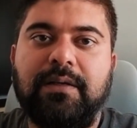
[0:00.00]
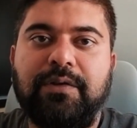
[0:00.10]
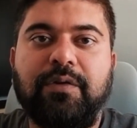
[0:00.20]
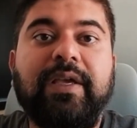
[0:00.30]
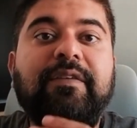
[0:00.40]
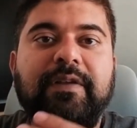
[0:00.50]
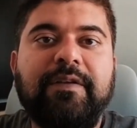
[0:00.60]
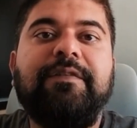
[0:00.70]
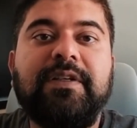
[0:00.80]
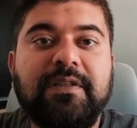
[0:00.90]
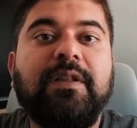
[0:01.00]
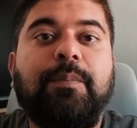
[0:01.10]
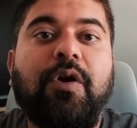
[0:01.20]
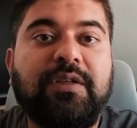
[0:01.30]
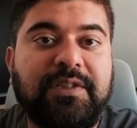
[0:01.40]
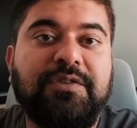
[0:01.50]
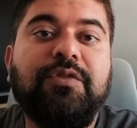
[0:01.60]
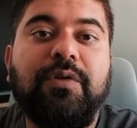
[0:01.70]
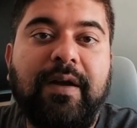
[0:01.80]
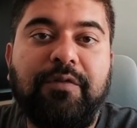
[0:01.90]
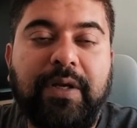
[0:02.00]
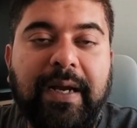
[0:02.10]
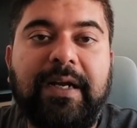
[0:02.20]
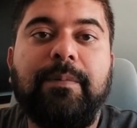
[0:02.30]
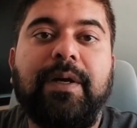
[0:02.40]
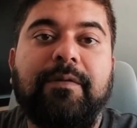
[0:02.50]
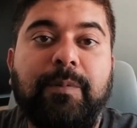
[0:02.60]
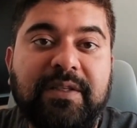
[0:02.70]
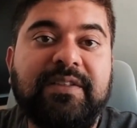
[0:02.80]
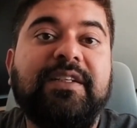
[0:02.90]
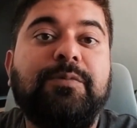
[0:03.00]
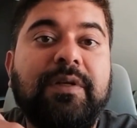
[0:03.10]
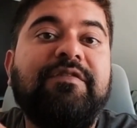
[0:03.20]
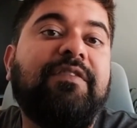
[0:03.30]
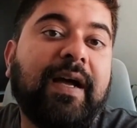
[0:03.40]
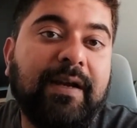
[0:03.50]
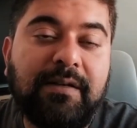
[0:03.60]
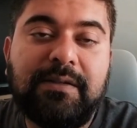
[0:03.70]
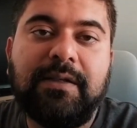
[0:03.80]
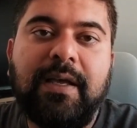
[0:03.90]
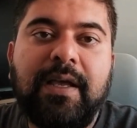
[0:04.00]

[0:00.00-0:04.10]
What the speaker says: even if it's in the process, you don't have to get it, but once it's been filed,